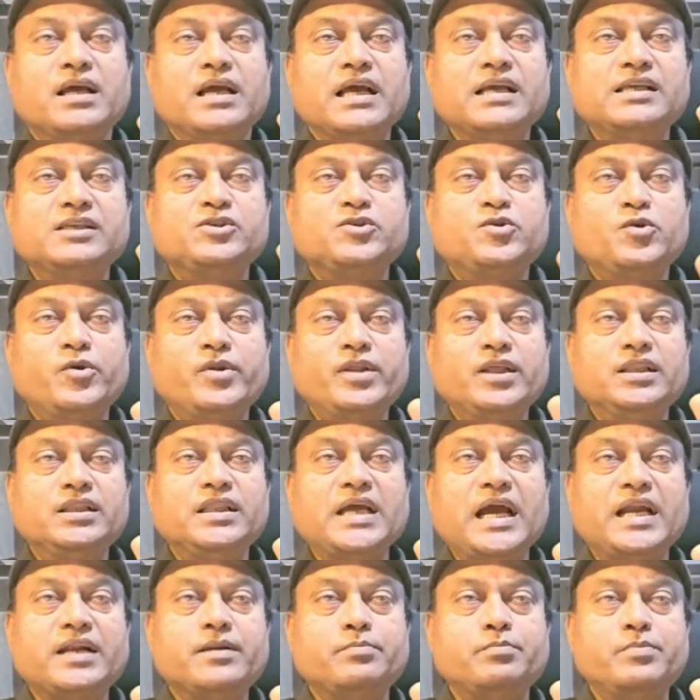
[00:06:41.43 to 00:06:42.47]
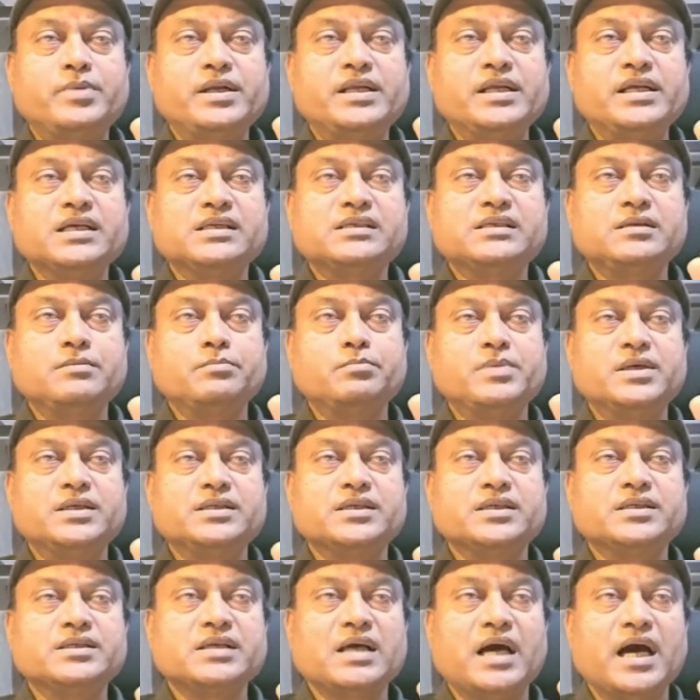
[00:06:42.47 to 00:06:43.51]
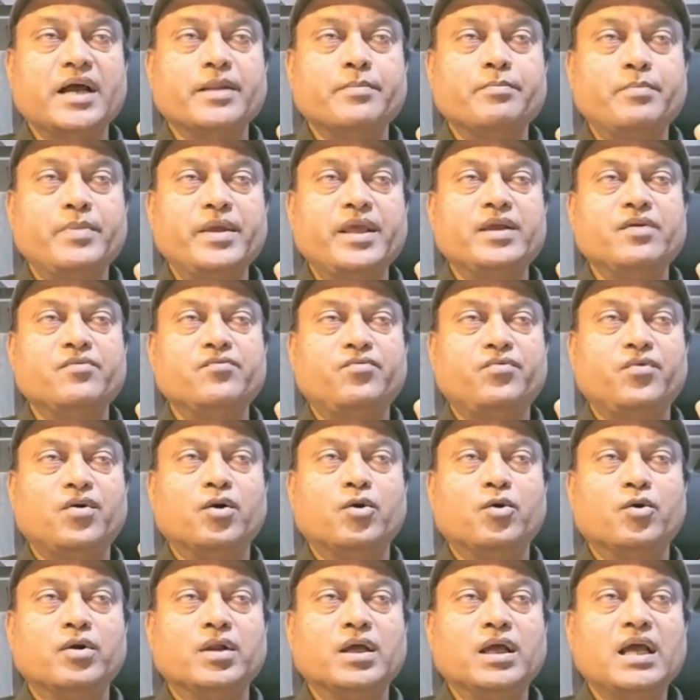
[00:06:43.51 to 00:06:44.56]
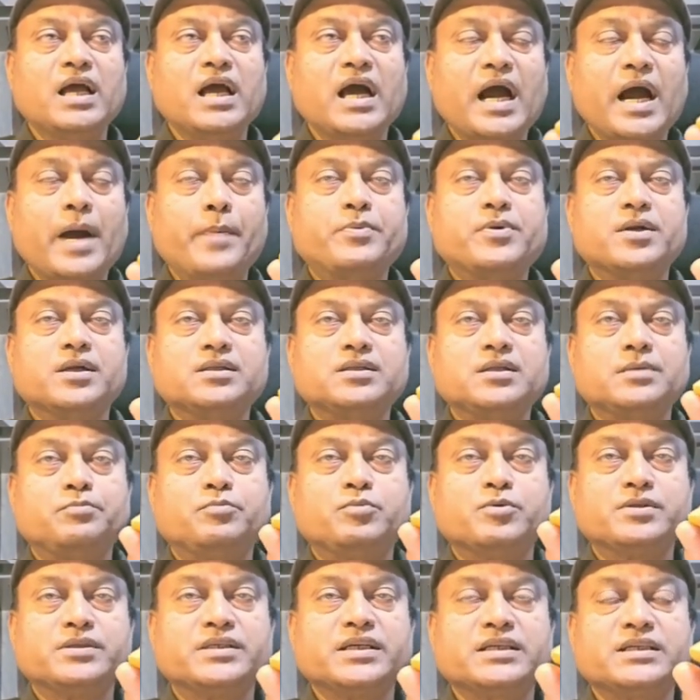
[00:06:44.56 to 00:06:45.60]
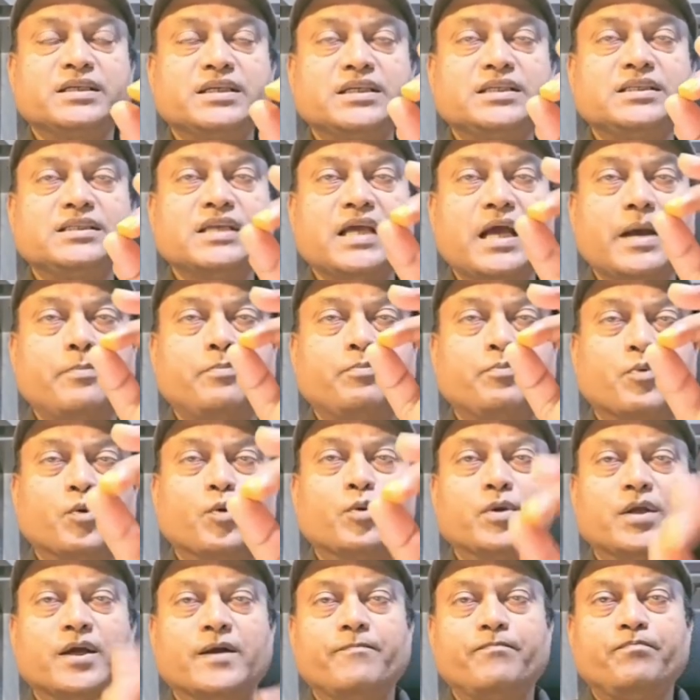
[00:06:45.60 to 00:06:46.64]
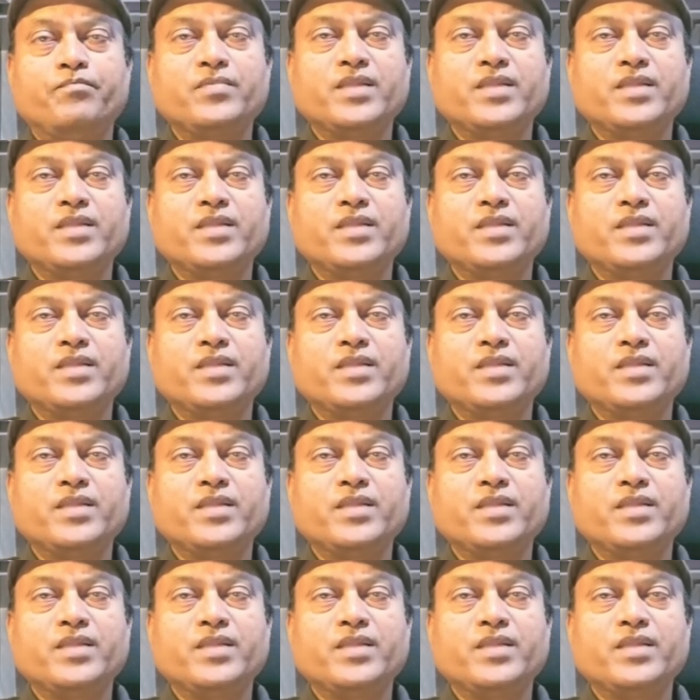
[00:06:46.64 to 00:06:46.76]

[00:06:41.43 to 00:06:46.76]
ensuring that mitigation measures are being followed after the project is approved,